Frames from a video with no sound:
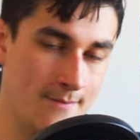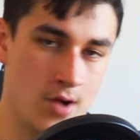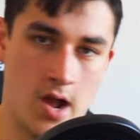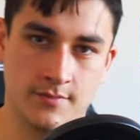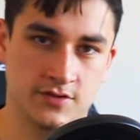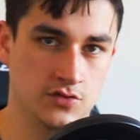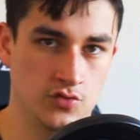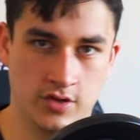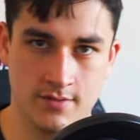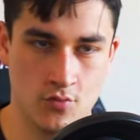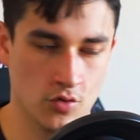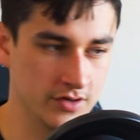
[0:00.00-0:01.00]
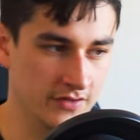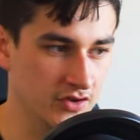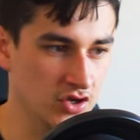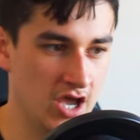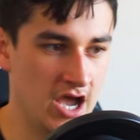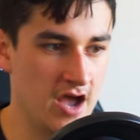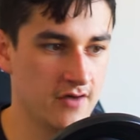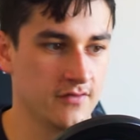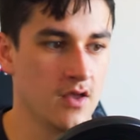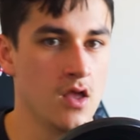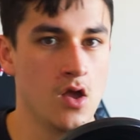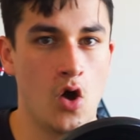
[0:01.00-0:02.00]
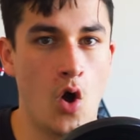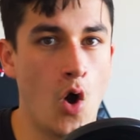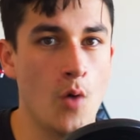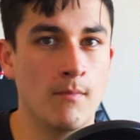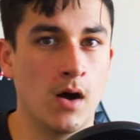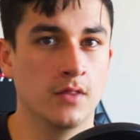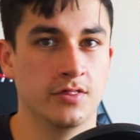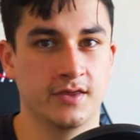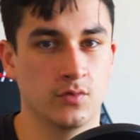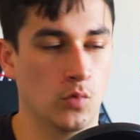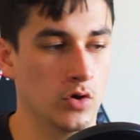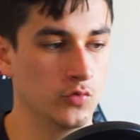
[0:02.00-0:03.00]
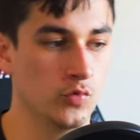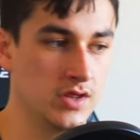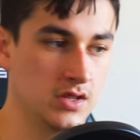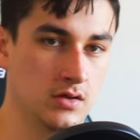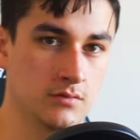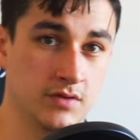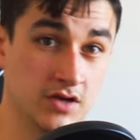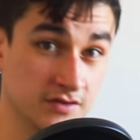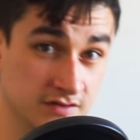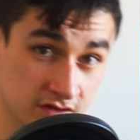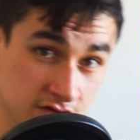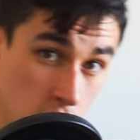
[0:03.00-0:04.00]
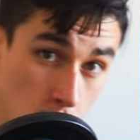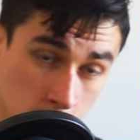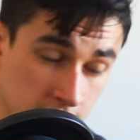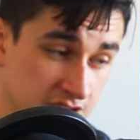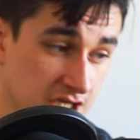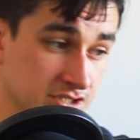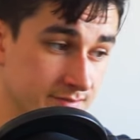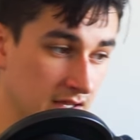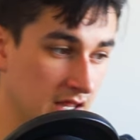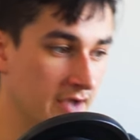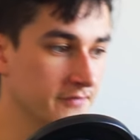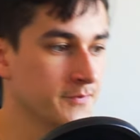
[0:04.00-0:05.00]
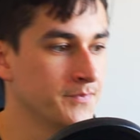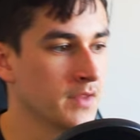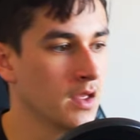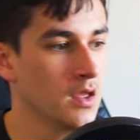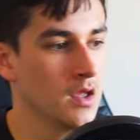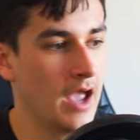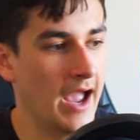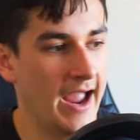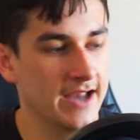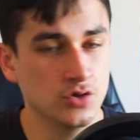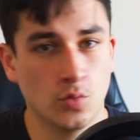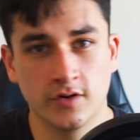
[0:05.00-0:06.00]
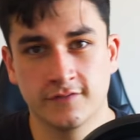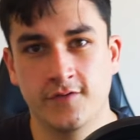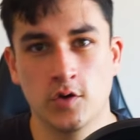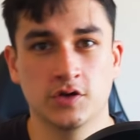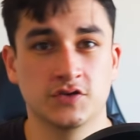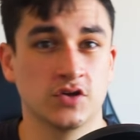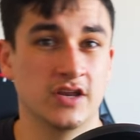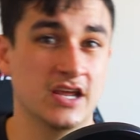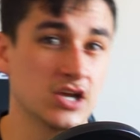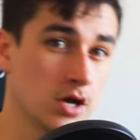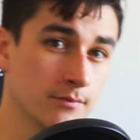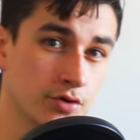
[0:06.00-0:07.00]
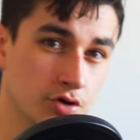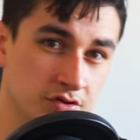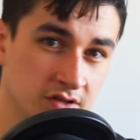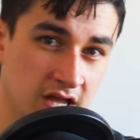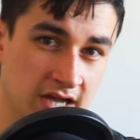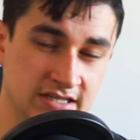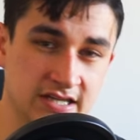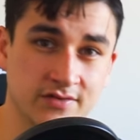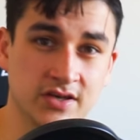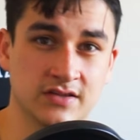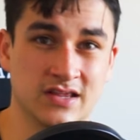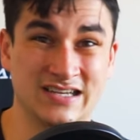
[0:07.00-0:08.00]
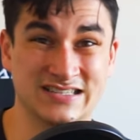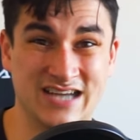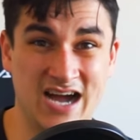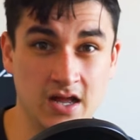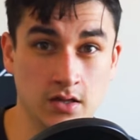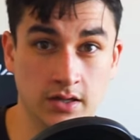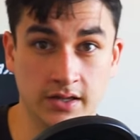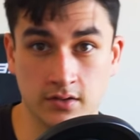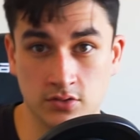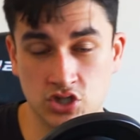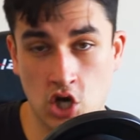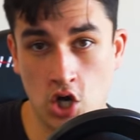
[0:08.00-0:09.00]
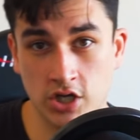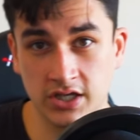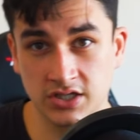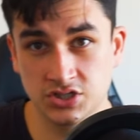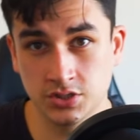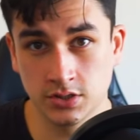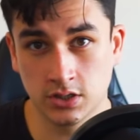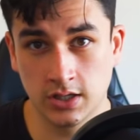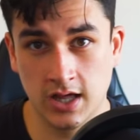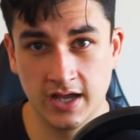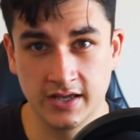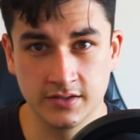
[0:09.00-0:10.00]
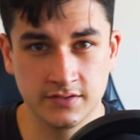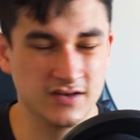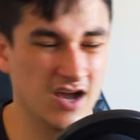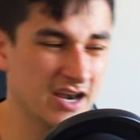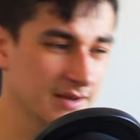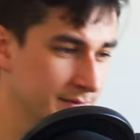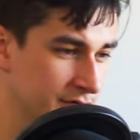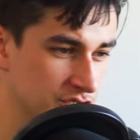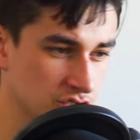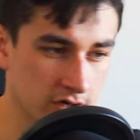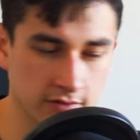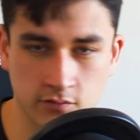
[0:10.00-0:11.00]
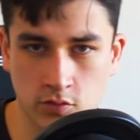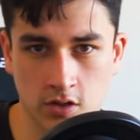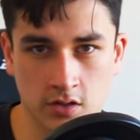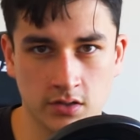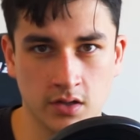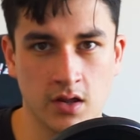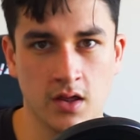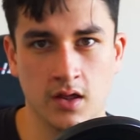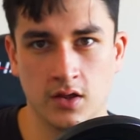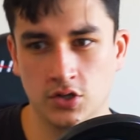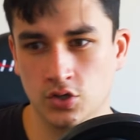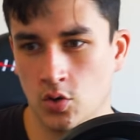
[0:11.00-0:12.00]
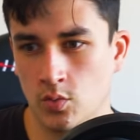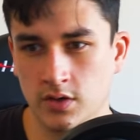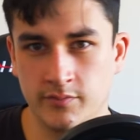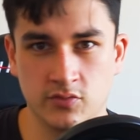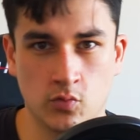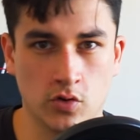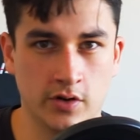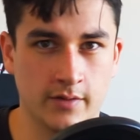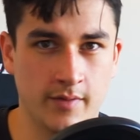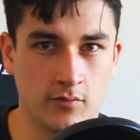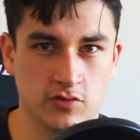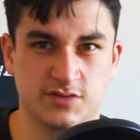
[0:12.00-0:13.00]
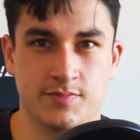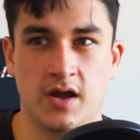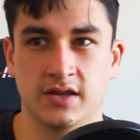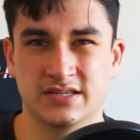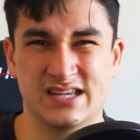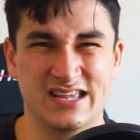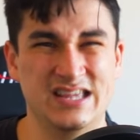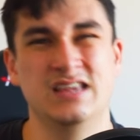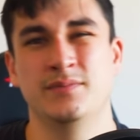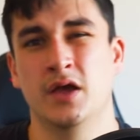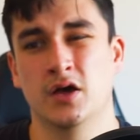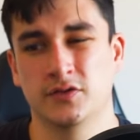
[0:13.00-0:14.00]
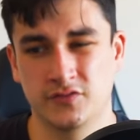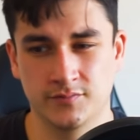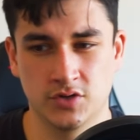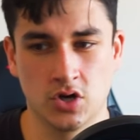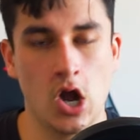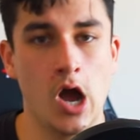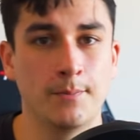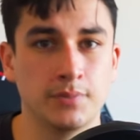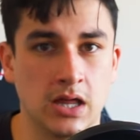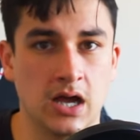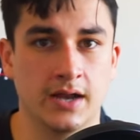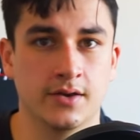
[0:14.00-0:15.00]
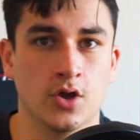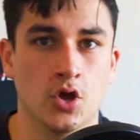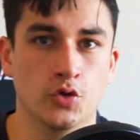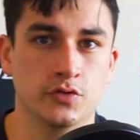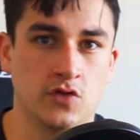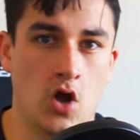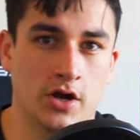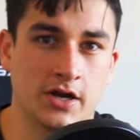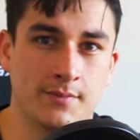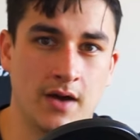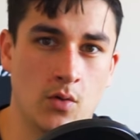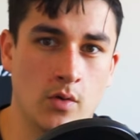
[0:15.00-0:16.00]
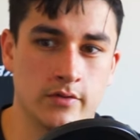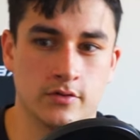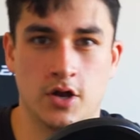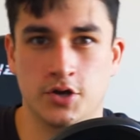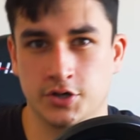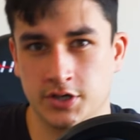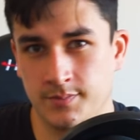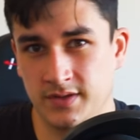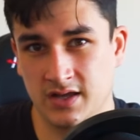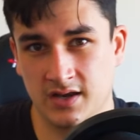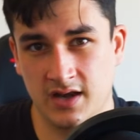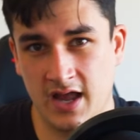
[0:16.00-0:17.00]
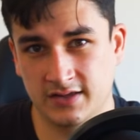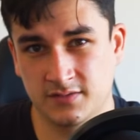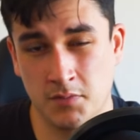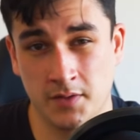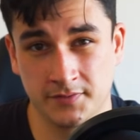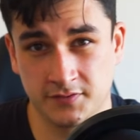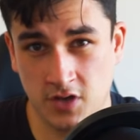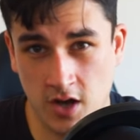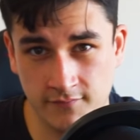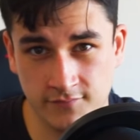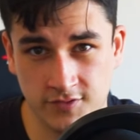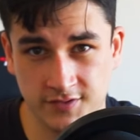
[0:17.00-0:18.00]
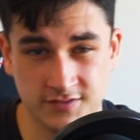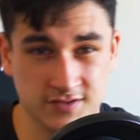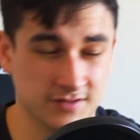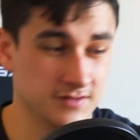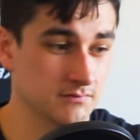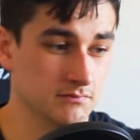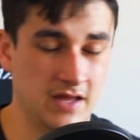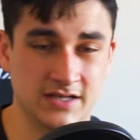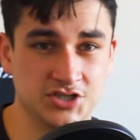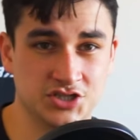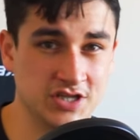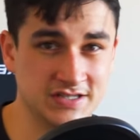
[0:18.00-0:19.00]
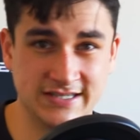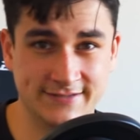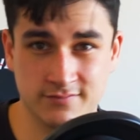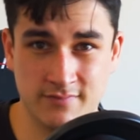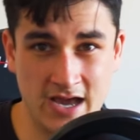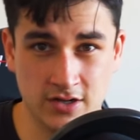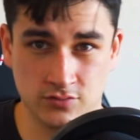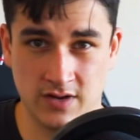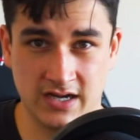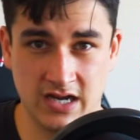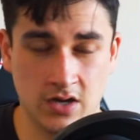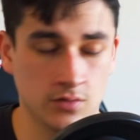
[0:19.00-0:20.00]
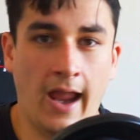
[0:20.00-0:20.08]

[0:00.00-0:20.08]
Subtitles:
promise you'll get more done than you have all month in 1 week, because this totally changed my life. And you want to focus on income producing activities like dialing, talking to the clients, not administrative work. You don't want to be worrying about responding to emails from your upline who's talking about whether or not you're going to be at next month's conference, because that just doesn't even matter right now.